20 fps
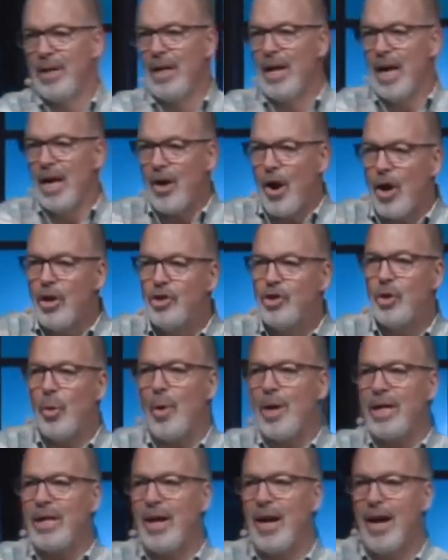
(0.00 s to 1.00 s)
And our
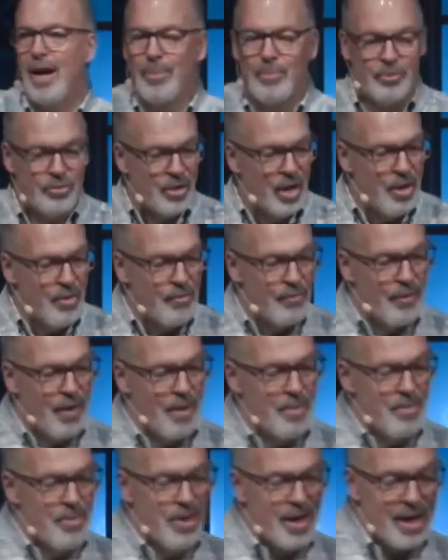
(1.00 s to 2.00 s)
joy comes
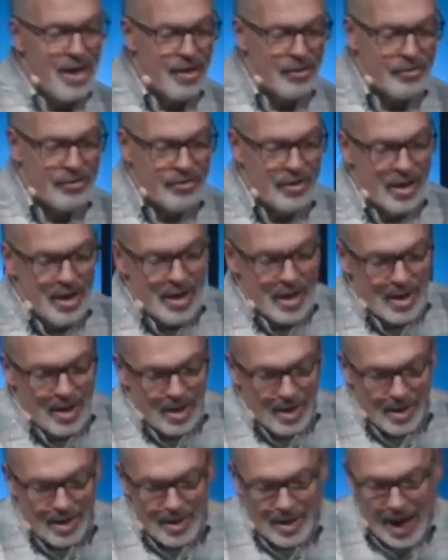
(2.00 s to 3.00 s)
from this,
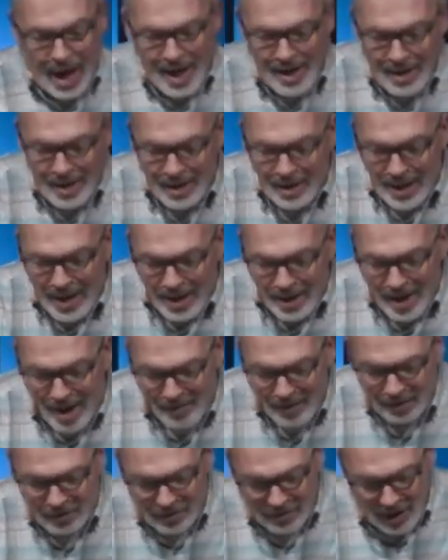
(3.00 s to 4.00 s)
not in and
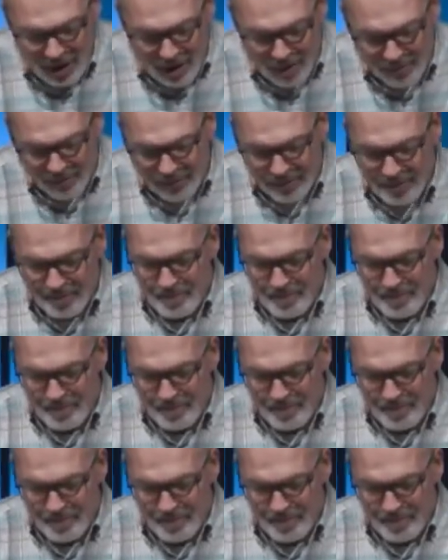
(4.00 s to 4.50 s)
of itself.